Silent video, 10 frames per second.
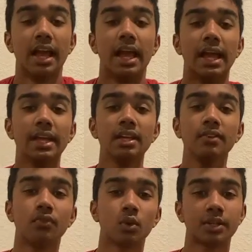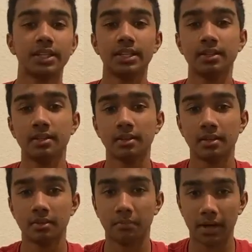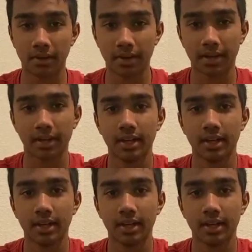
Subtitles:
A14 Bionic.